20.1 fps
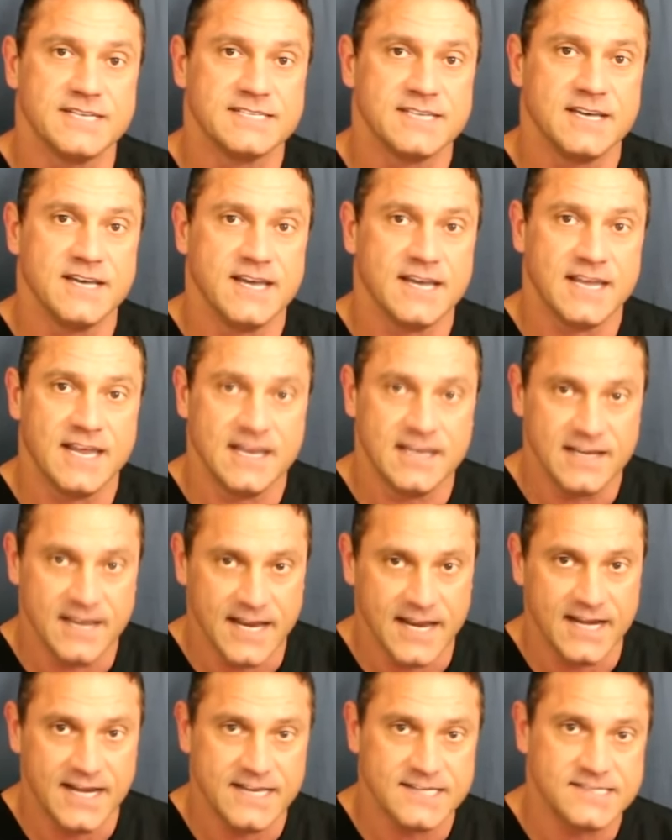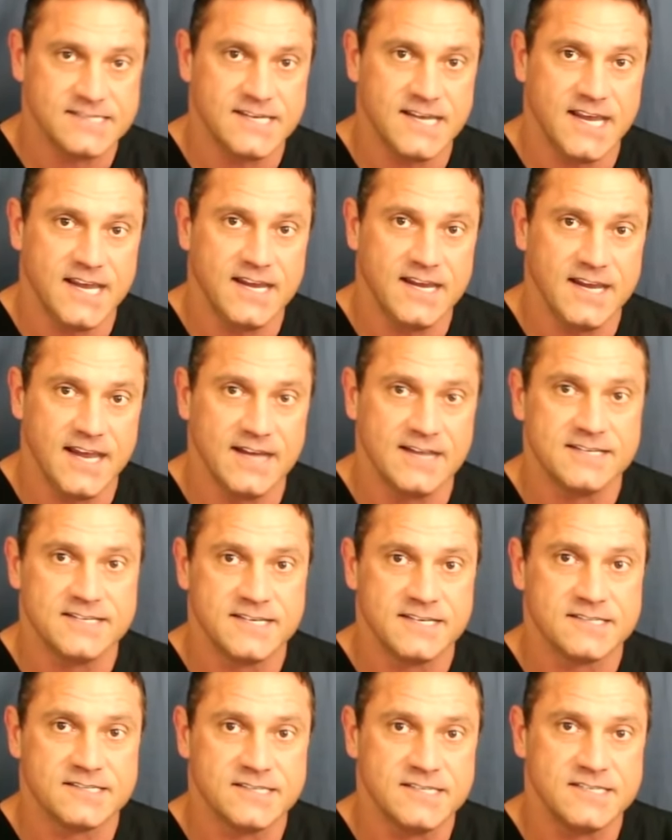It's a, again, NAC N
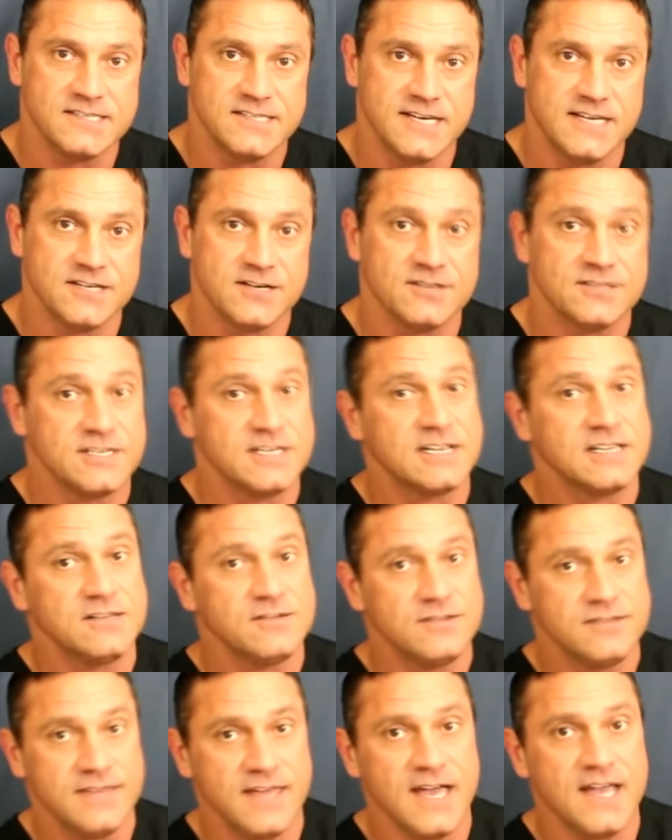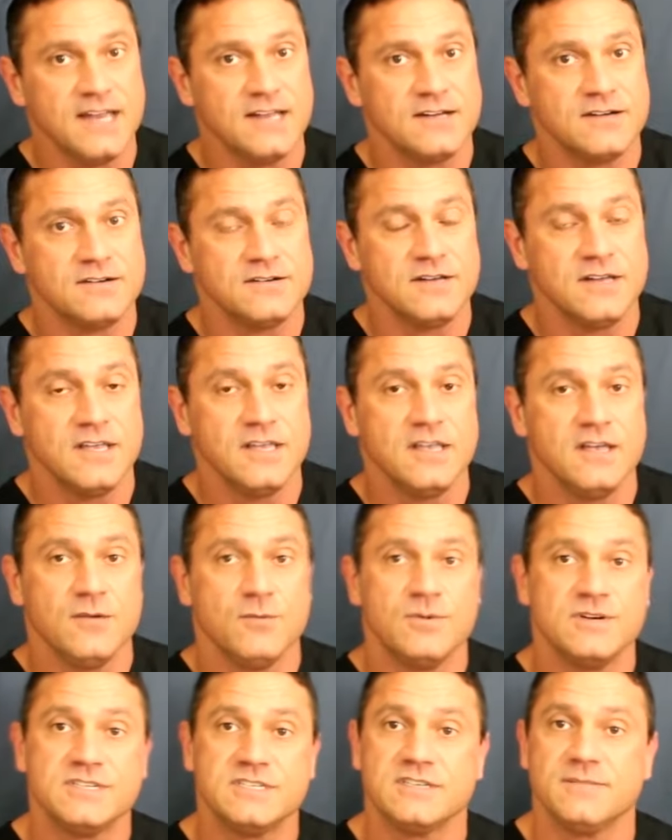acetylcysteine turns into glutathione,
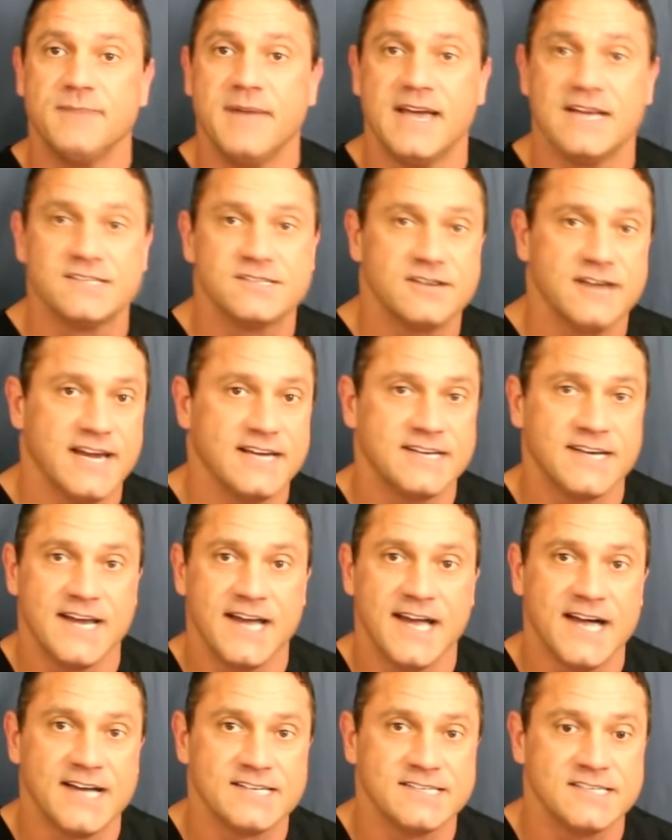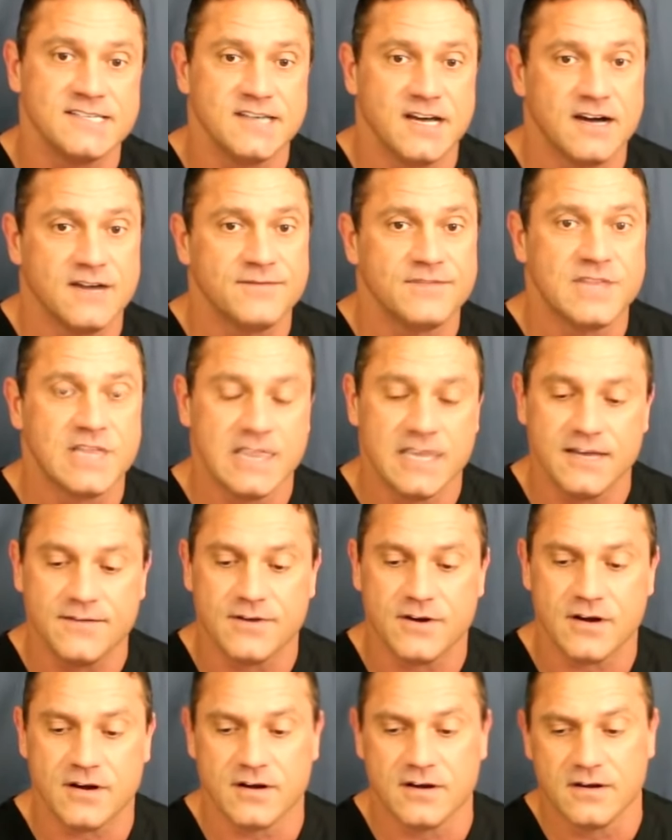which is the master antioxidant of the
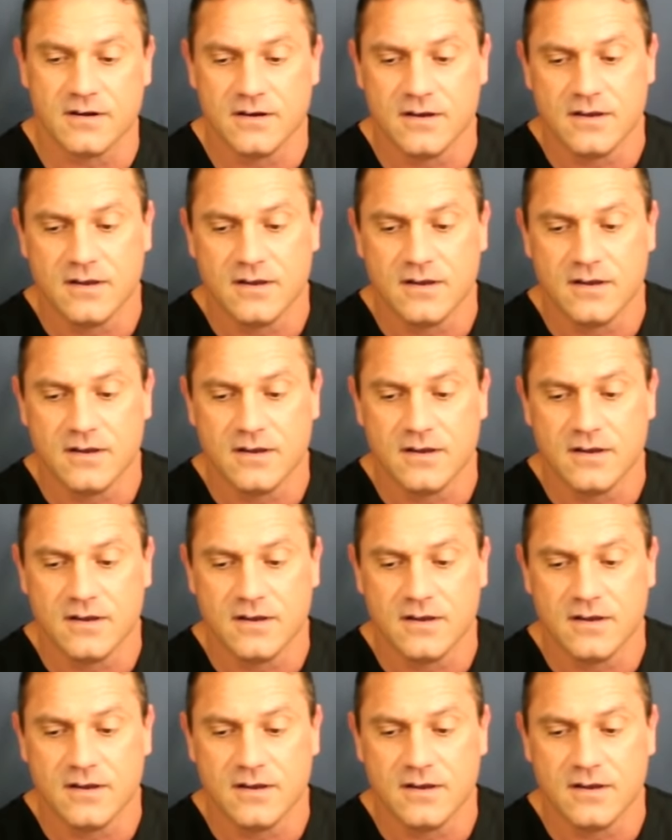liver.